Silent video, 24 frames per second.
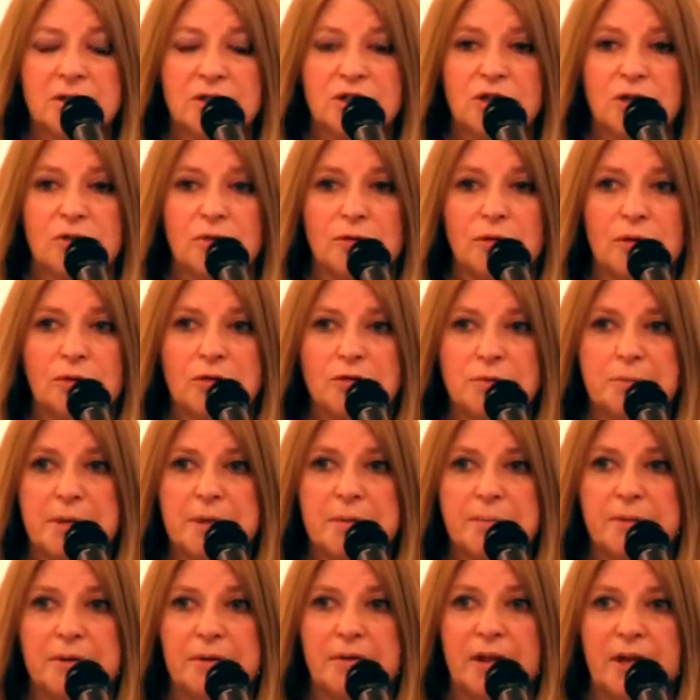so those
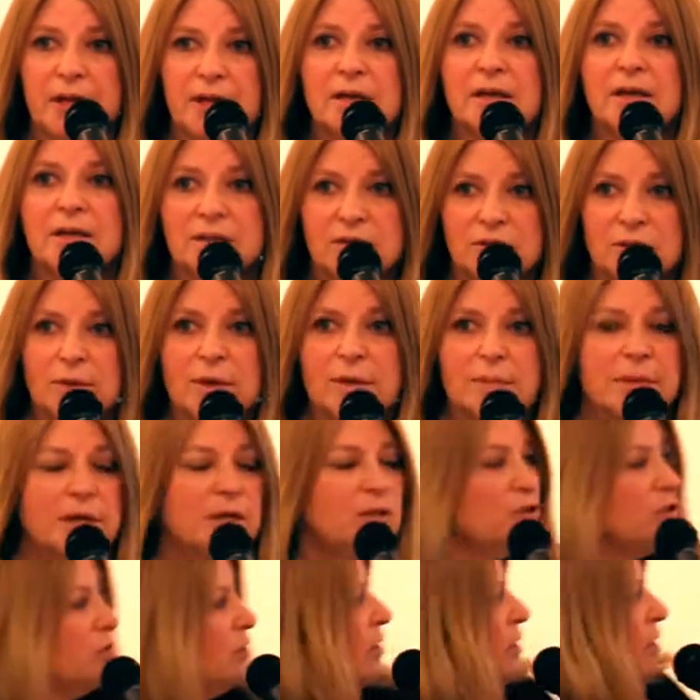people that do
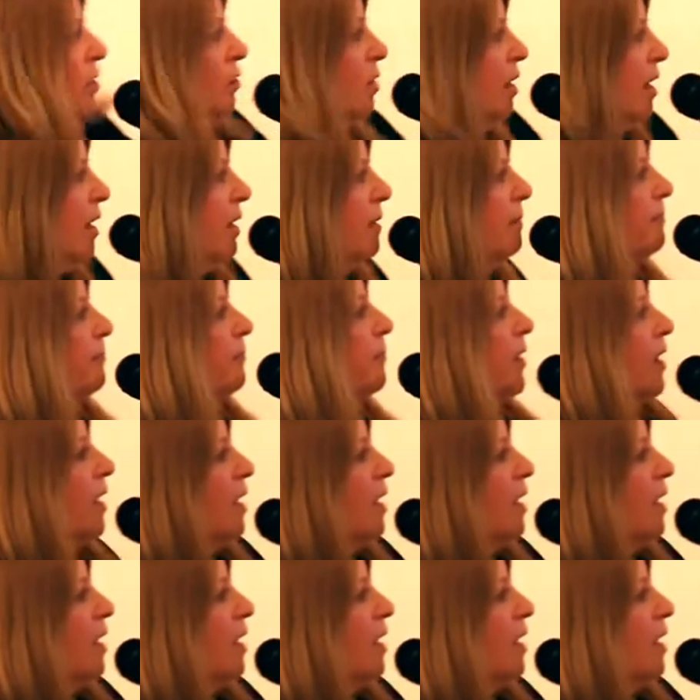image, okay?